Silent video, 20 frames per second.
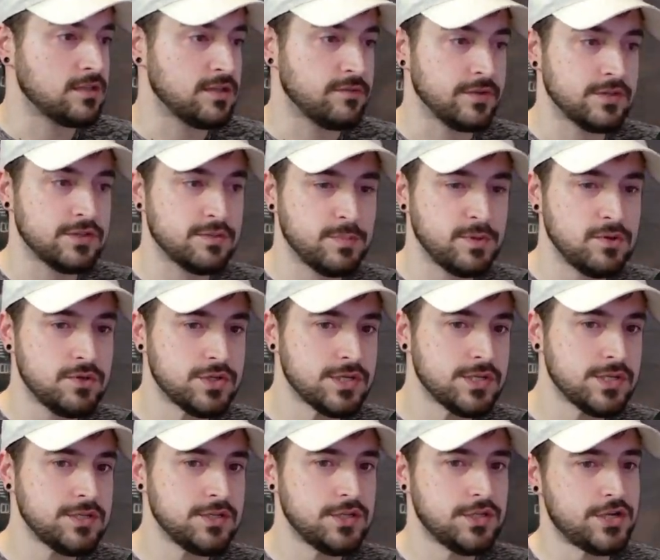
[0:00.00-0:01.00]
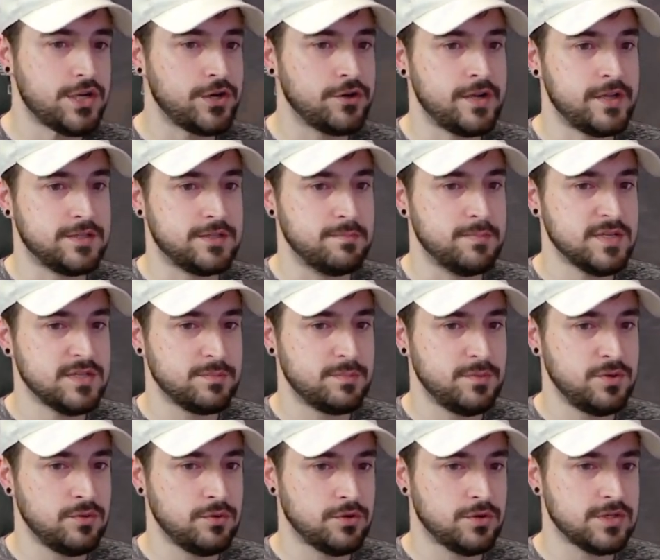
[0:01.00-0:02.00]
explosions, generates
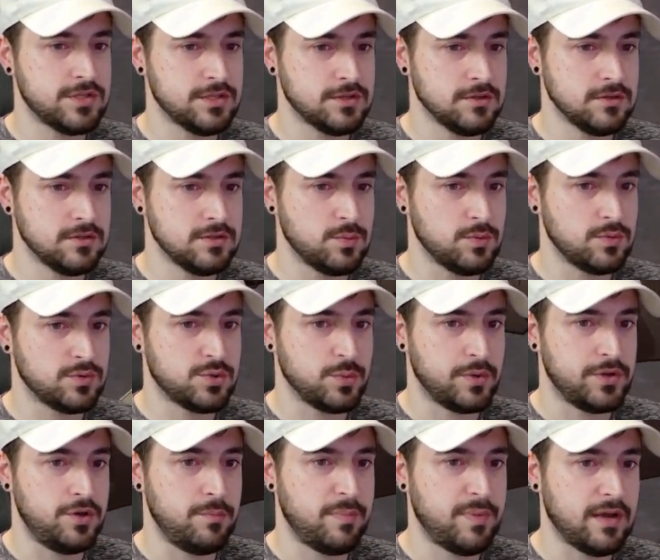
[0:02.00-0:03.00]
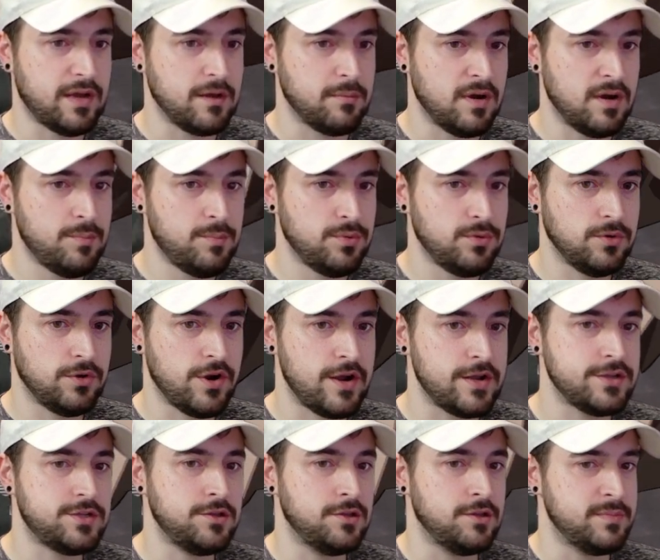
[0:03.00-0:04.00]
Mistmoon crystals, which when you pick them up will
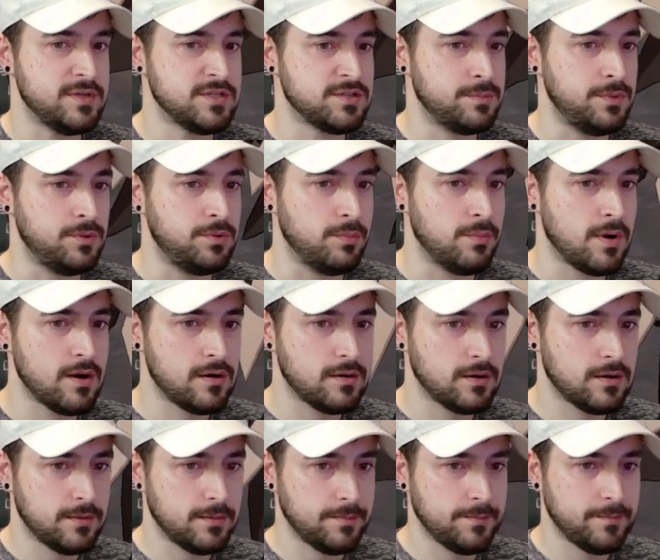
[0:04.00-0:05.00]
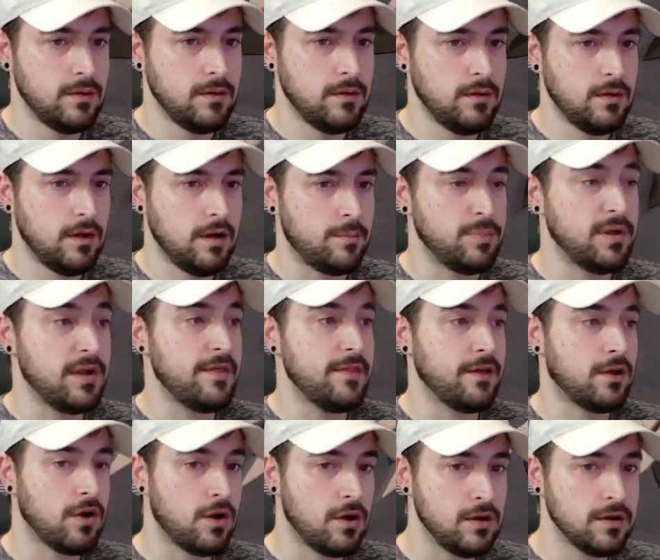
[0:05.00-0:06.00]
grant you the Mistmoon mark. Apply the
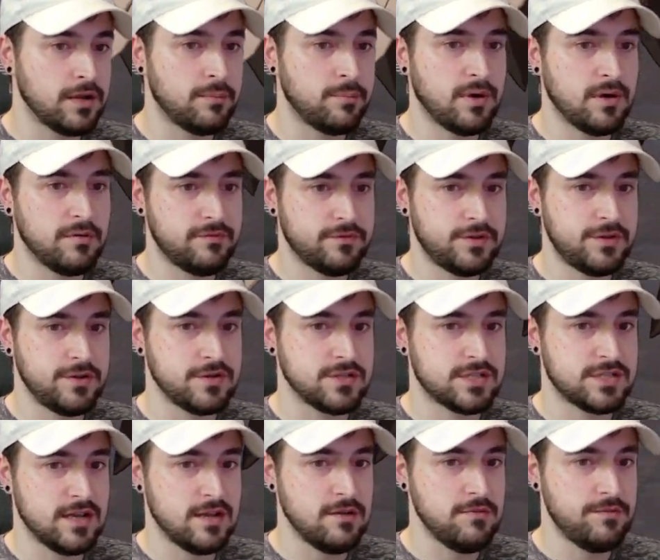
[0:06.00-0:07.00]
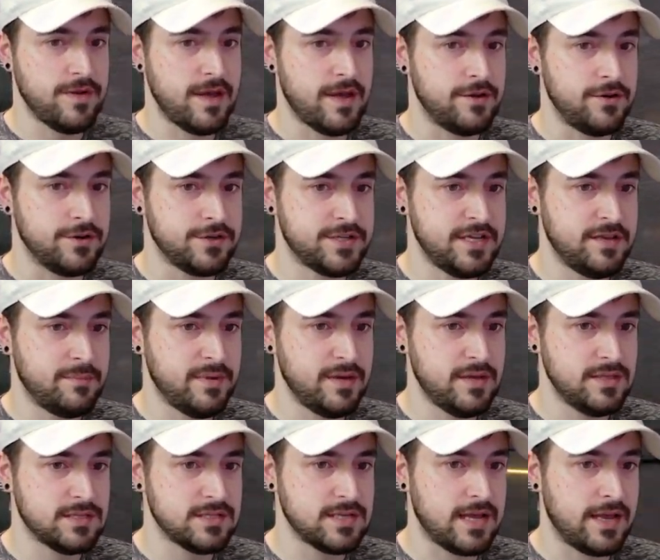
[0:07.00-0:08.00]
Calling buff to yourself and your
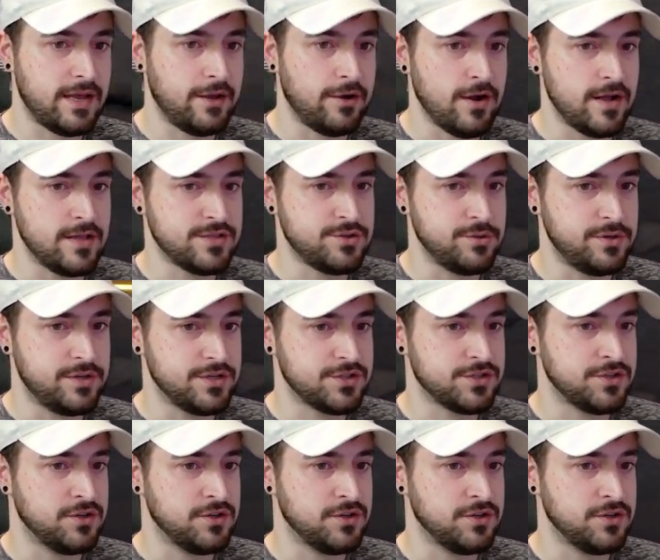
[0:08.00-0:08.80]
teammates and grants you additional